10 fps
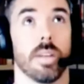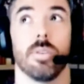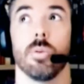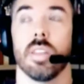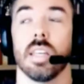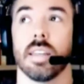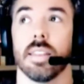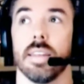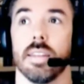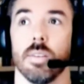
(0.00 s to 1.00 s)
do think
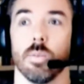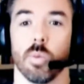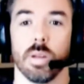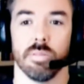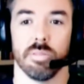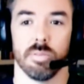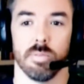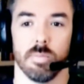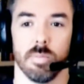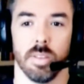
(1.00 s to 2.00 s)
that
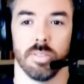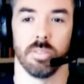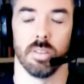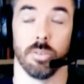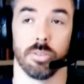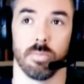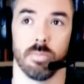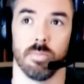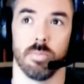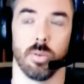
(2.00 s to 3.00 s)
there's
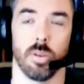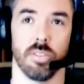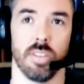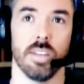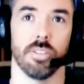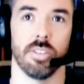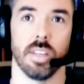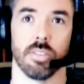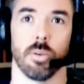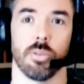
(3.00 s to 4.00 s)
sort of this
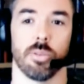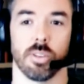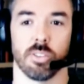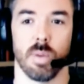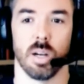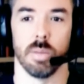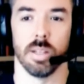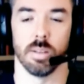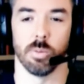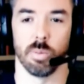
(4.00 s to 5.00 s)
interesting social
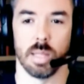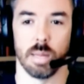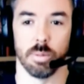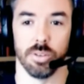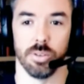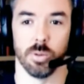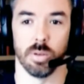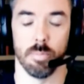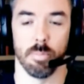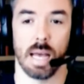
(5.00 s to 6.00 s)
experiment that we've been able to do
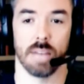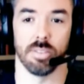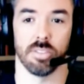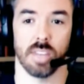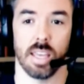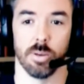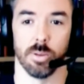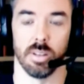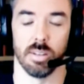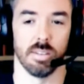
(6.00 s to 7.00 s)
at massive scale
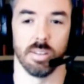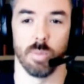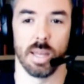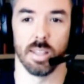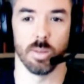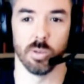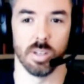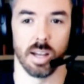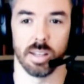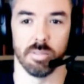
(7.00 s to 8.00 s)
that humanity would
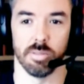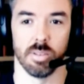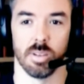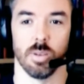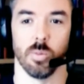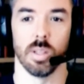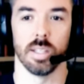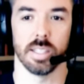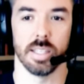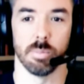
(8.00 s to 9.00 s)
not have
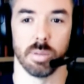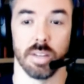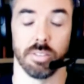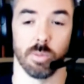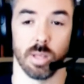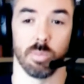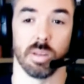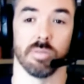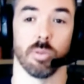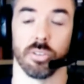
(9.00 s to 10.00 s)
willingly embraced without
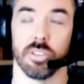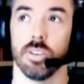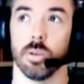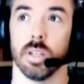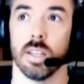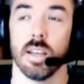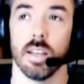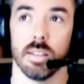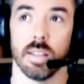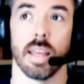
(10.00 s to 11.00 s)
being forced into it,
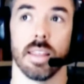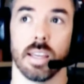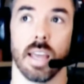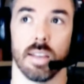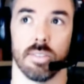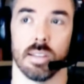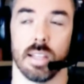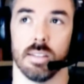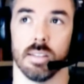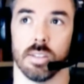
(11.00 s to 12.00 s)
that I think has
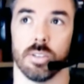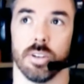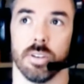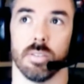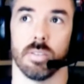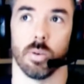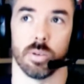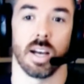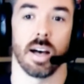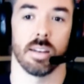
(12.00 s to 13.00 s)
learned or
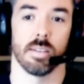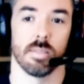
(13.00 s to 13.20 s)
taught